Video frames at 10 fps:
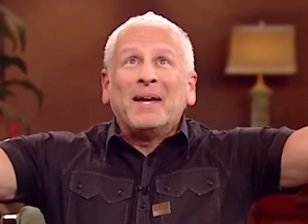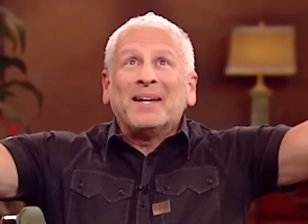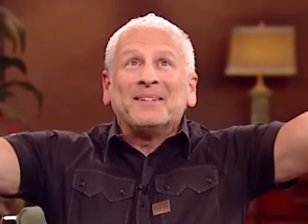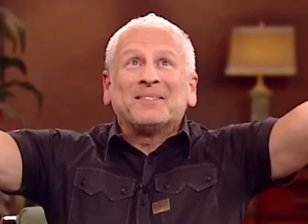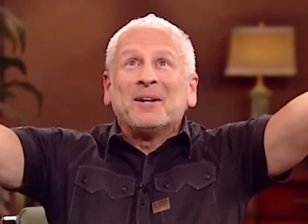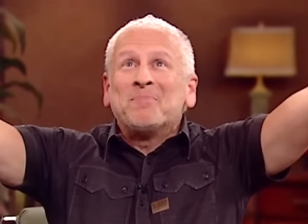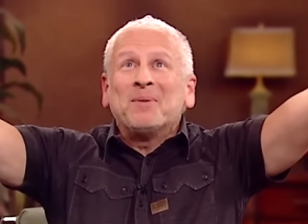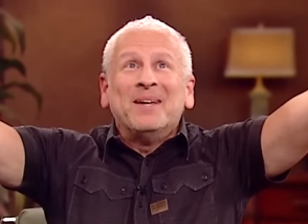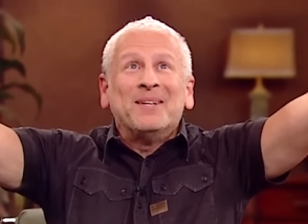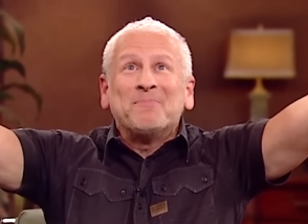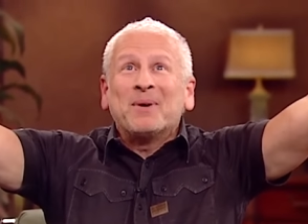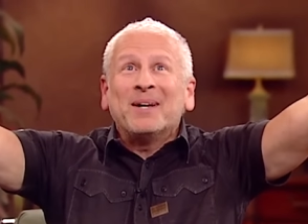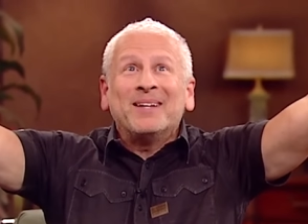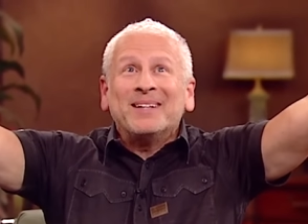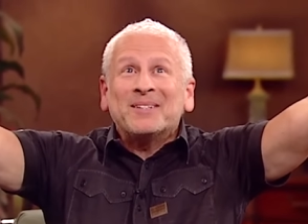hands up in the
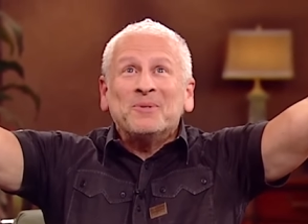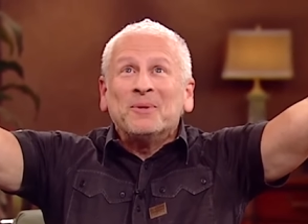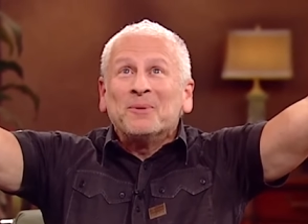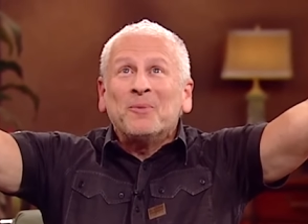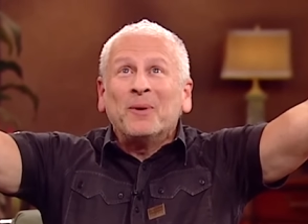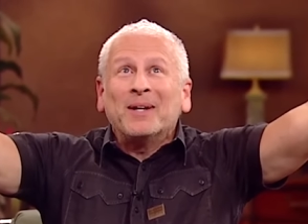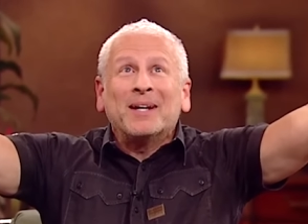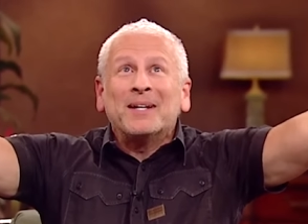bed at two in the morning,